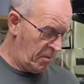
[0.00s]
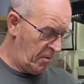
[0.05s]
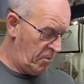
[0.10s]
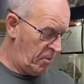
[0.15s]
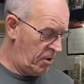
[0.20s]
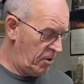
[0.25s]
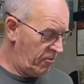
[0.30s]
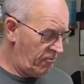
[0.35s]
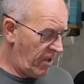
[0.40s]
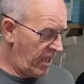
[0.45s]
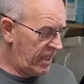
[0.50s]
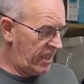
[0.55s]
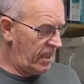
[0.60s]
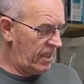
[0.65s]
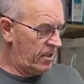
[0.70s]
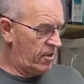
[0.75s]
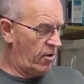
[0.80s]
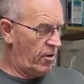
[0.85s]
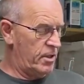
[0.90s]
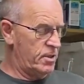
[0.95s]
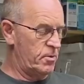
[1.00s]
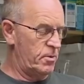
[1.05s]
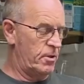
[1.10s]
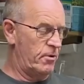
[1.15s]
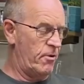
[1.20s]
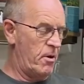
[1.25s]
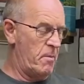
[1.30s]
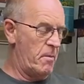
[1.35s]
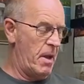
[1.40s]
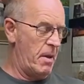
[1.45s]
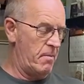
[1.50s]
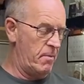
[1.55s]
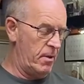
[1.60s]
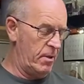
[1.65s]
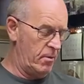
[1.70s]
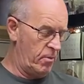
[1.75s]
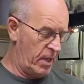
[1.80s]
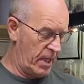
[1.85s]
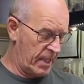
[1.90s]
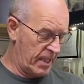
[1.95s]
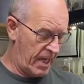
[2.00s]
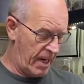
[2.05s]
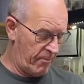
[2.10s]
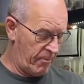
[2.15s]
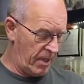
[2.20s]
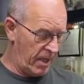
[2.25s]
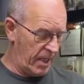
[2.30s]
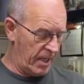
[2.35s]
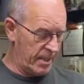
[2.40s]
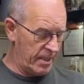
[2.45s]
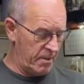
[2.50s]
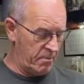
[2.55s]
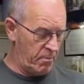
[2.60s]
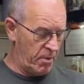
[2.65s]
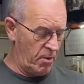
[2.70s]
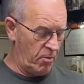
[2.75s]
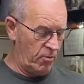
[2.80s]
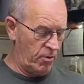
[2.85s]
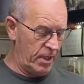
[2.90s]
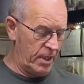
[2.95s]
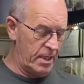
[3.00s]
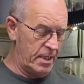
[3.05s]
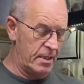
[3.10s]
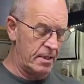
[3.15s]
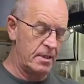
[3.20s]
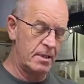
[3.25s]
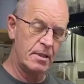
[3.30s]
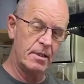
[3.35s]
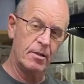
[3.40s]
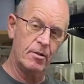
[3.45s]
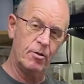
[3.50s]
But you regular guys would have remembered when Camera Lady built these